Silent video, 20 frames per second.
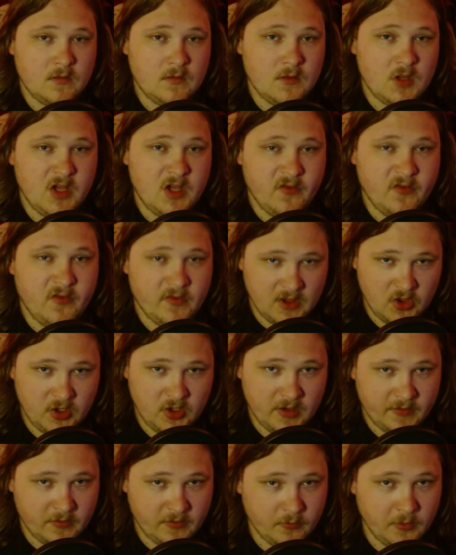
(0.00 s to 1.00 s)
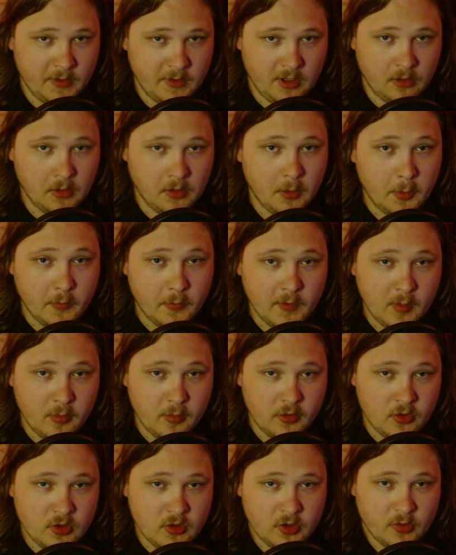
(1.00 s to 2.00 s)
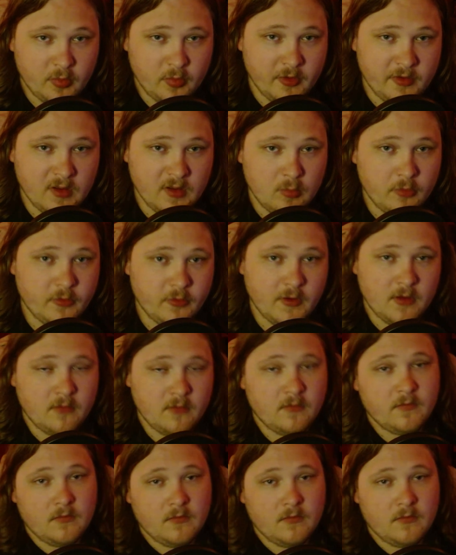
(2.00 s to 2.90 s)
she even says she doesn't really agree with it, but she just puts up with it.